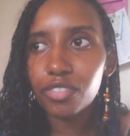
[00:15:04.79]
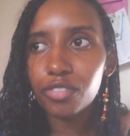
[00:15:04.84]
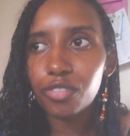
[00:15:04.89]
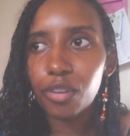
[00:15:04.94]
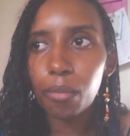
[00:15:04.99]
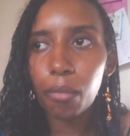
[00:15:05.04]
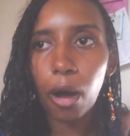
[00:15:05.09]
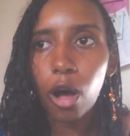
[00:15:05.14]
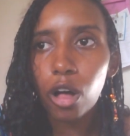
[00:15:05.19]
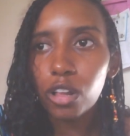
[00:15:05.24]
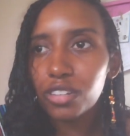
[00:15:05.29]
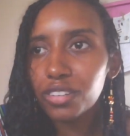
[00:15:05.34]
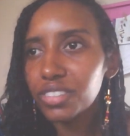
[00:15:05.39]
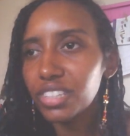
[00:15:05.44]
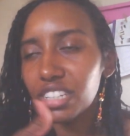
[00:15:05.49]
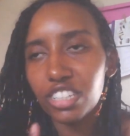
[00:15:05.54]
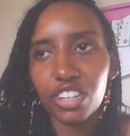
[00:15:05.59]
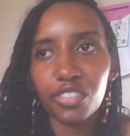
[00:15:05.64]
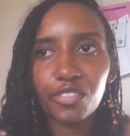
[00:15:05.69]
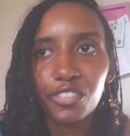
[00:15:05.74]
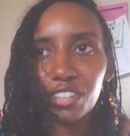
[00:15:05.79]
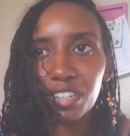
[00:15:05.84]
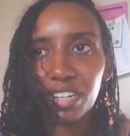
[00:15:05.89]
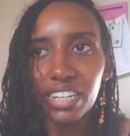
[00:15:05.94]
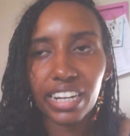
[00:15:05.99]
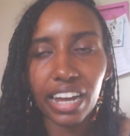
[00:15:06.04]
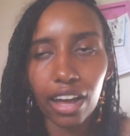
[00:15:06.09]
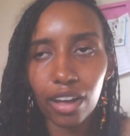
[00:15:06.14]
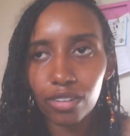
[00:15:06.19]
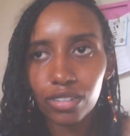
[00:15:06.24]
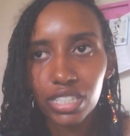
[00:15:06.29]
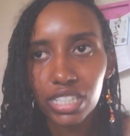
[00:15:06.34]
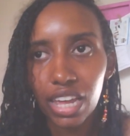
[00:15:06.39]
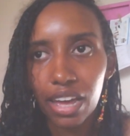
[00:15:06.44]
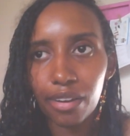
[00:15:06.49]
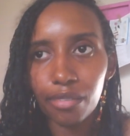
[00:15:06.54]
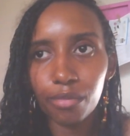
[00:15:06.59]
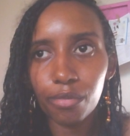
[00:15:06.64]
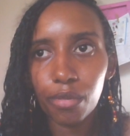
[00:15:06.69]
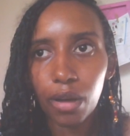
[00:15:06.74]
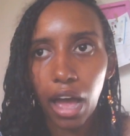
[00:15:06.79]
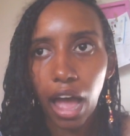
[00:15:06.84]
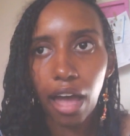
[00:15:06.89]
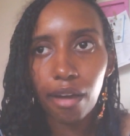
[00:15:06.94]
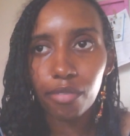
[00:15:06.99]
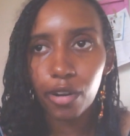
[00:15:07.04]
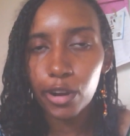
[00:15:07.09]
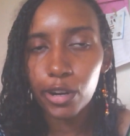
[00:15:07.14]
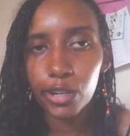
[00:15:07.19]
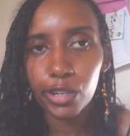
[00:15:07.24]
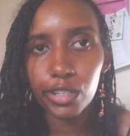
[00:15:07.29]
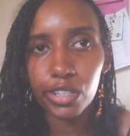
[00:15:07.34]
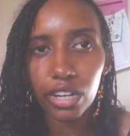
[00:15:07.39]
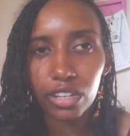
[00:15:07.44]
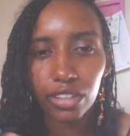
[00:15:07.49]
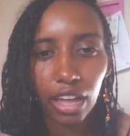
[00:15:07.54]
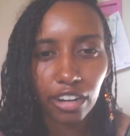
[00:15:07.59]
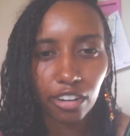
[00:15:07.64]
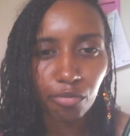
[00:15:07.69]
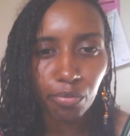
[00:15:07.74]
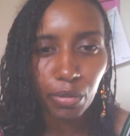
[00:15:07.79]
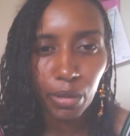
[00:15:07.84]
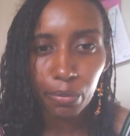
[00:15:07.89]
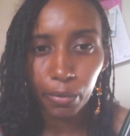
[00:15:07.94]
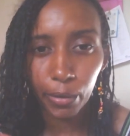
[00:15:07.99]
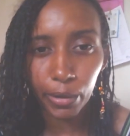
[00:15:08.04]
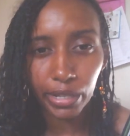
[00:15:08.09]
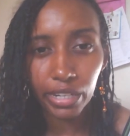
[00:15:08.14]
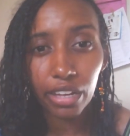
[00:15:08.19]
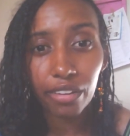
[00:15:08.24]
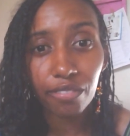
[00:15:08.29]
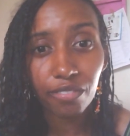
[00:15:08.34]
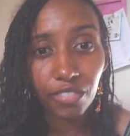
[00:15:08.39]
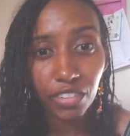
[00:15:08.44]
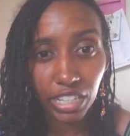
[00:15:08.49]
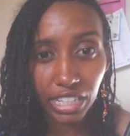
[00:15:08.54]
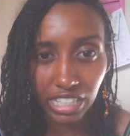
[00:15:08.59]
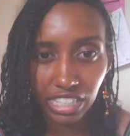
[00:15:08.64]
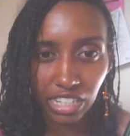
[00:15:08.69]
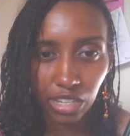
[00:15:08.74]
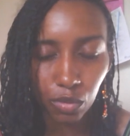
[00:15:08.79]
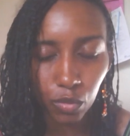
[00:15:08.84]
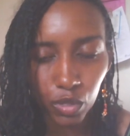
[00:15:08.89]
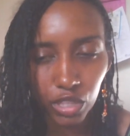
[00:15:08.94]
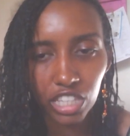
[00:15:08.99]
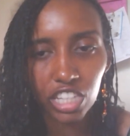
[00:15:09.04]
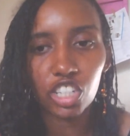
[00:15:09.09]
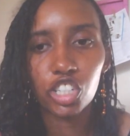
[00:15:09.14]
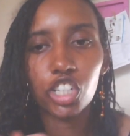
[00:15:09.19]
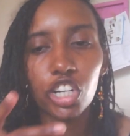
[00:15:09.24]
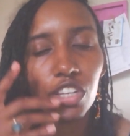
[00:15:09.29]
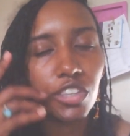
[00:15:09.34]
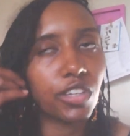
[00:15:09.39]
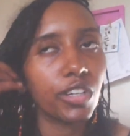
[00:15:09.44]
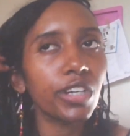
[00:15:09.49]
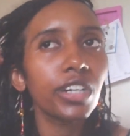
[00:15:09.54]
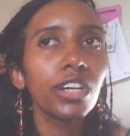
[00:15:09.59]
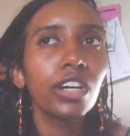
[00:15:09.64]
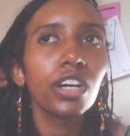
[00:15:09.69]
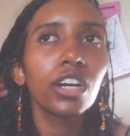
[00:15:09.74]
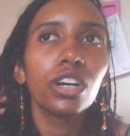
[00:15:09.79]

from all of the different accounts I've heard, a lot of people are conflicting with each other.